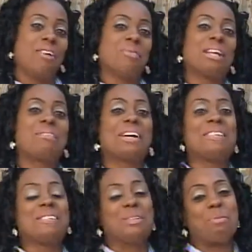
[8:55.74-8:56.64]
what I'm
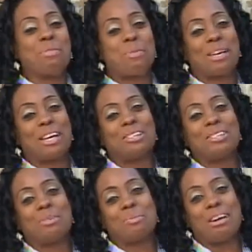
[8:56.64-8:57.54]
going to do before we go
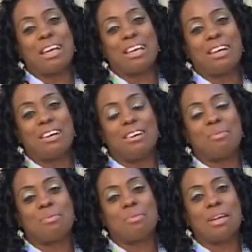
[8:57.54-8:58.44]
to the break,
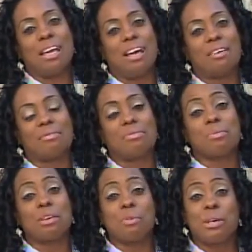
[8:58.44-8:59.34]
um, we have
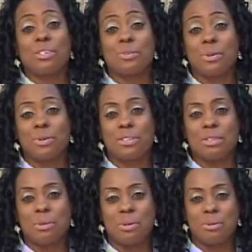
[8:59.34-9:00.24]
some giveaways, of course, as
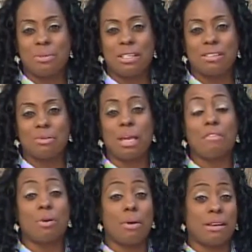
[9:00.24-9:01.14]
we normally do. We
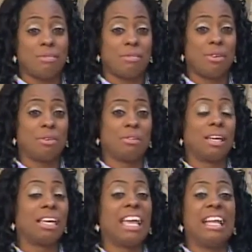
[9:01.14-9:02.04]
have quite a few.
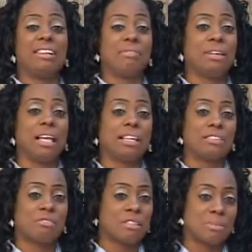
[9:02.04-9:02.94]
Again, I feel like it's
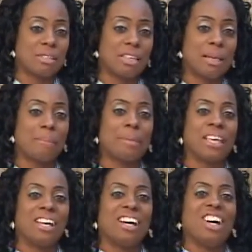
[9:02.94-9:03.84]
Christmas here.
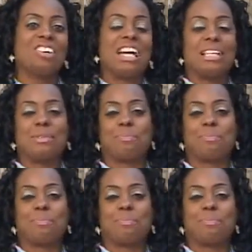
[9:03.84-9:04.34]
All right.